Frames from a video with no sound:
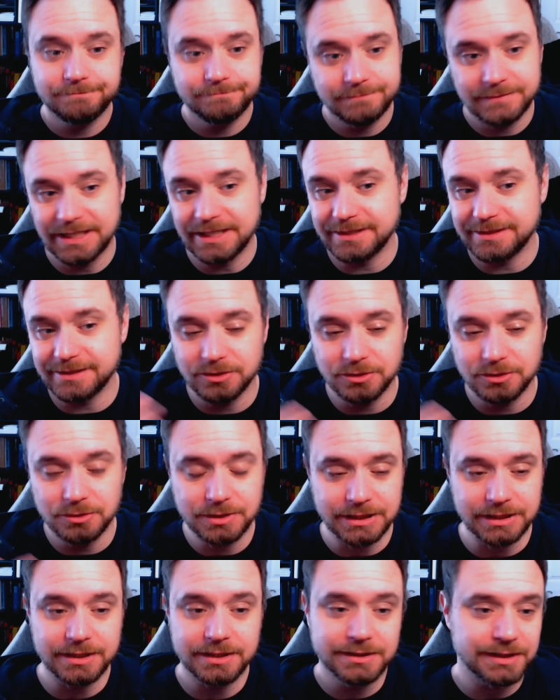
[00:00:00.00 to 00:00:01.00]
It's
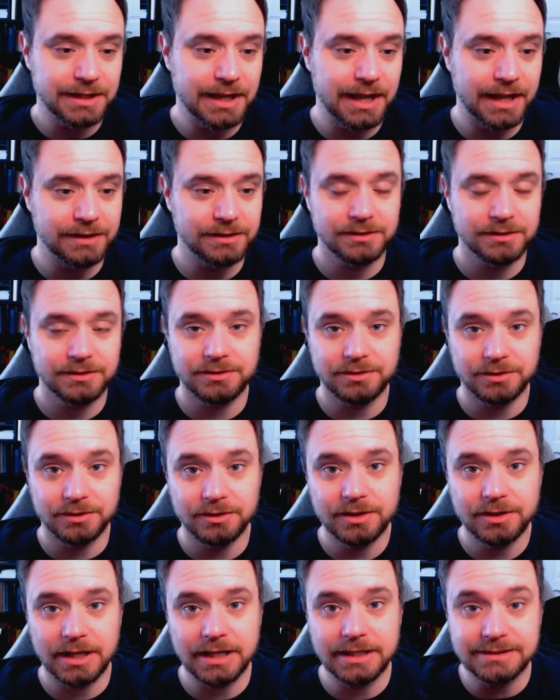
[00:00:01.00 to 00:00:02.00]
included. And
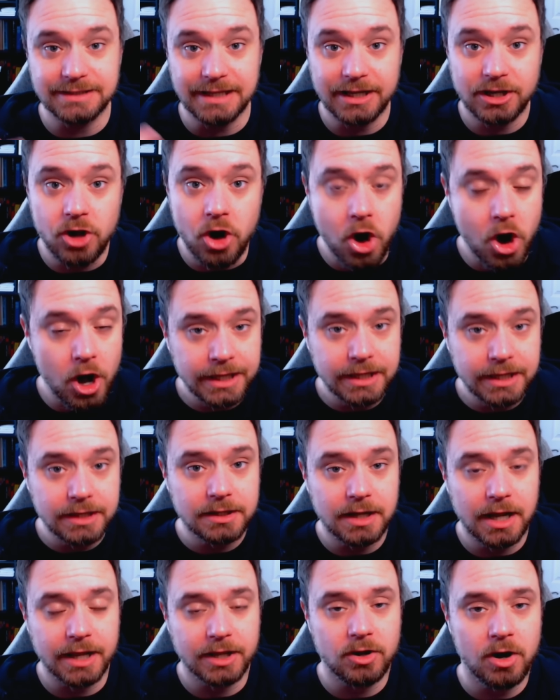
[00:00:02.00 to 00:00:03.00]
third is Iconic.
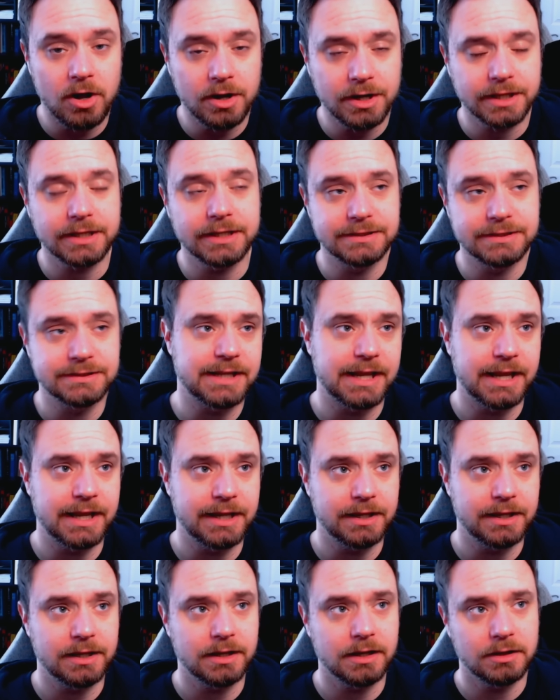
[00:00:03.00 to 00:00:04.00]
Iconic is
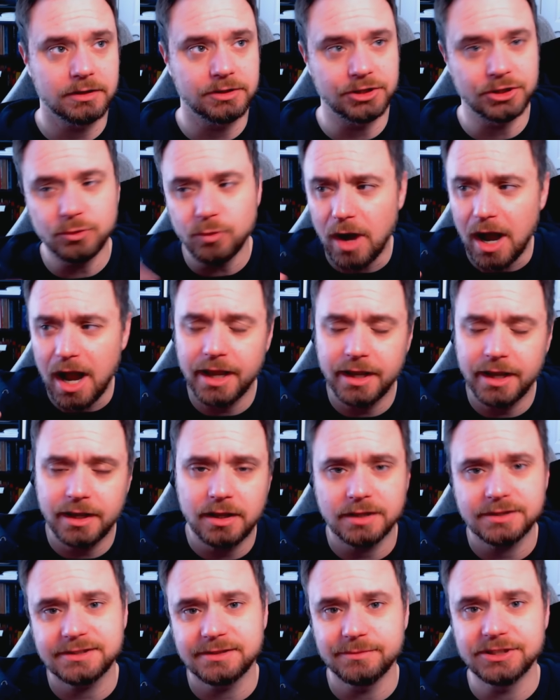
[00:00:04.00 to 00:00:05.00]
a UI
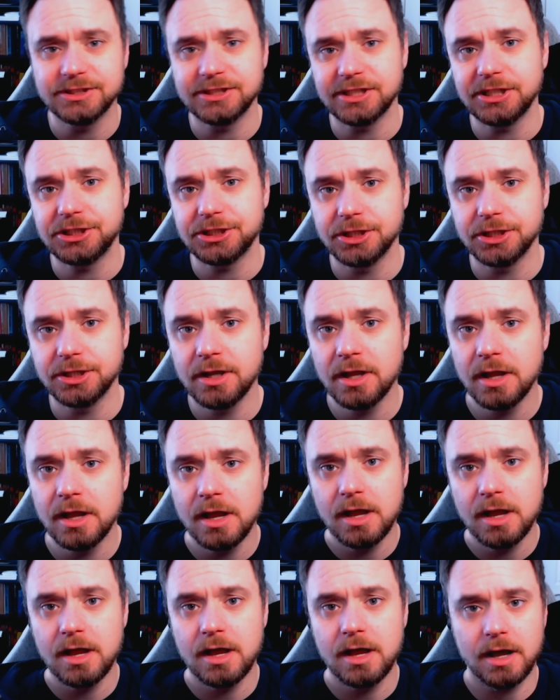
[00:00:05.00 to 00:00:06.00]
customization
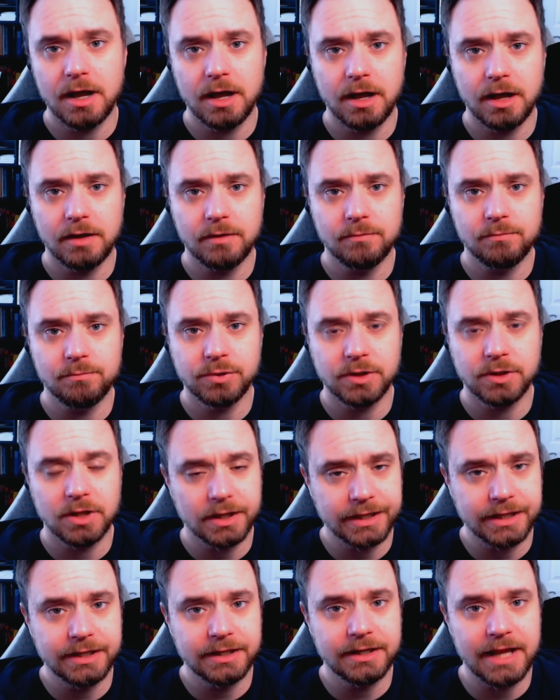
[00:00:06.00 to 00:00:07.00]

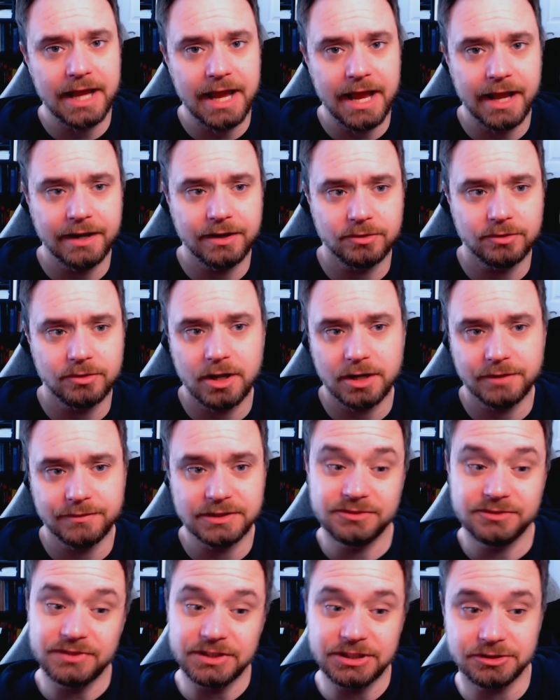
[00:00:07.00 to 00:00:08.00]
plugin, and a lot of
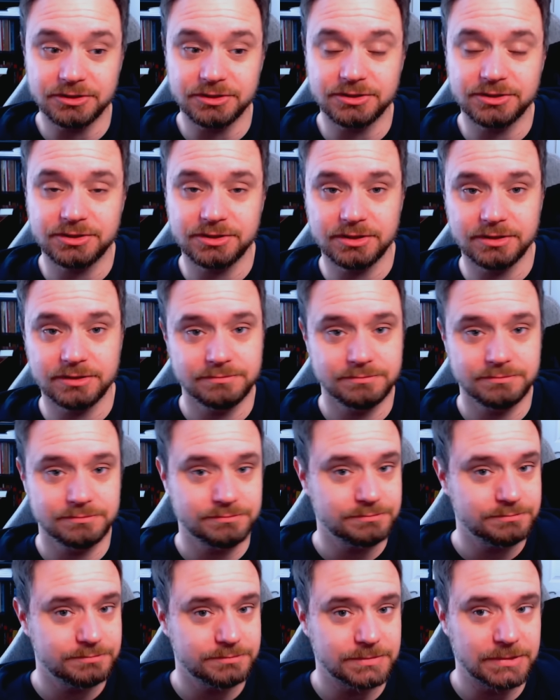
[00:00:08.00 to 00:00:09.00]
its features
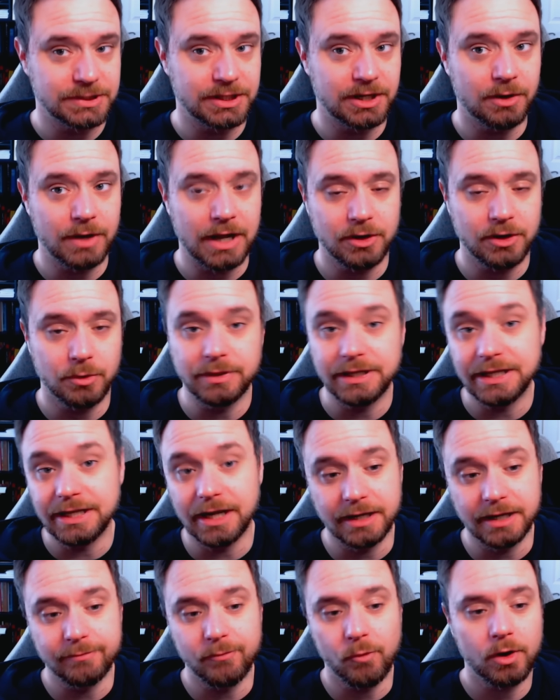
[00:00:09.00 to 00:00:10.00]
I don't need
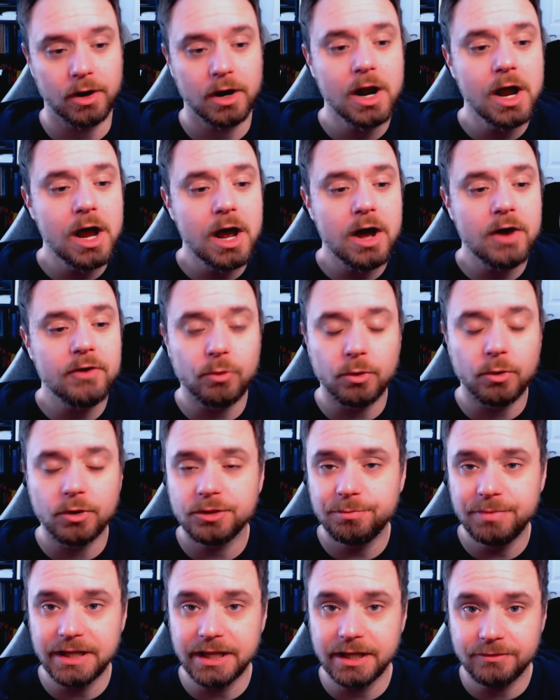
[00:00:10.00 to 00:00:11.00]
anymore.
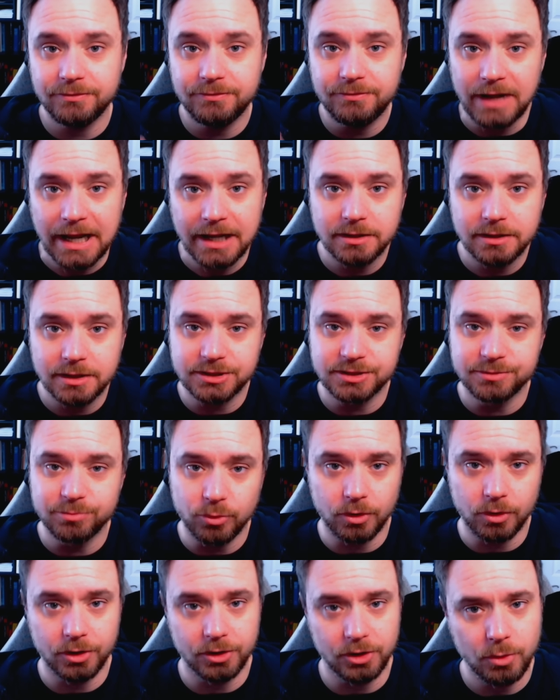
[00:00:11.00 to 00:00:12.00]
Fourth being File
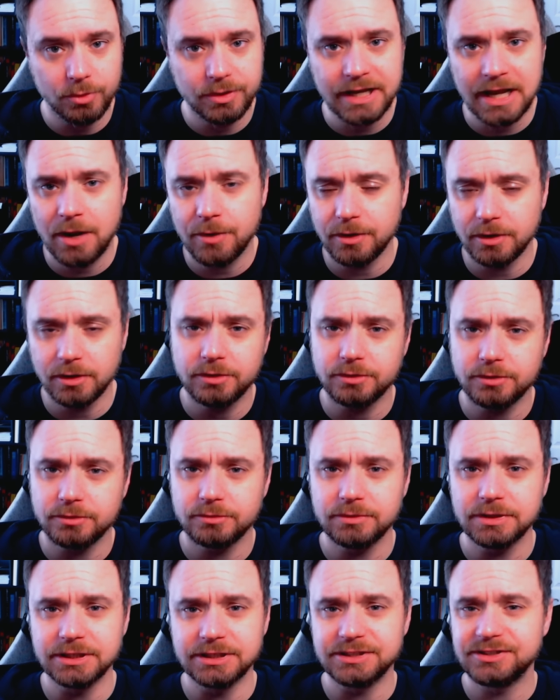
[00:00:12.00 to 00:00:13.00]
Explorer Note Count, another
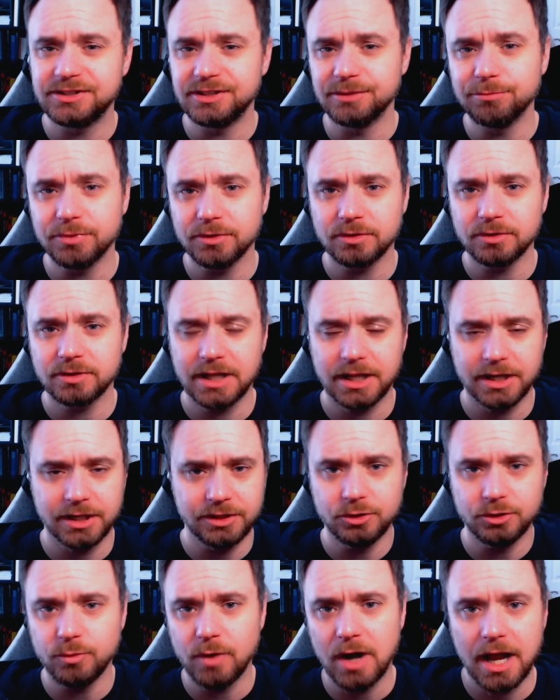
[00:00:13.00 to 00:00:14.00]
really simple kind of
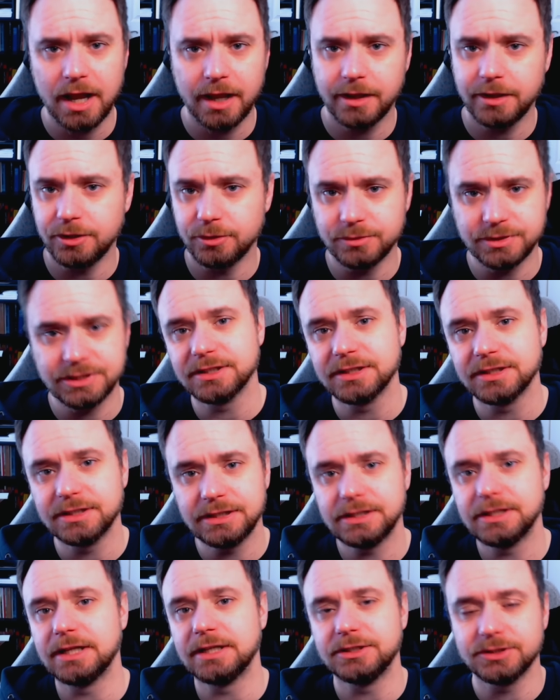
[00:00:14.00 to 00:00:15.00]
UI
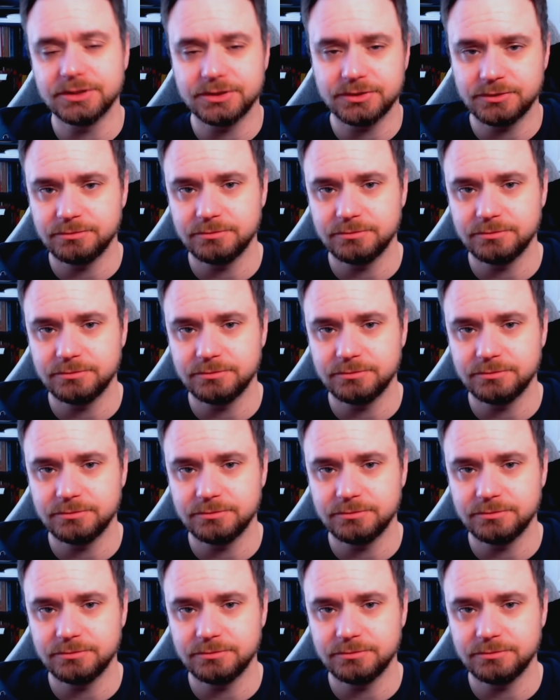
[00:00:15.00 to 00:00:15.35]
utility that just,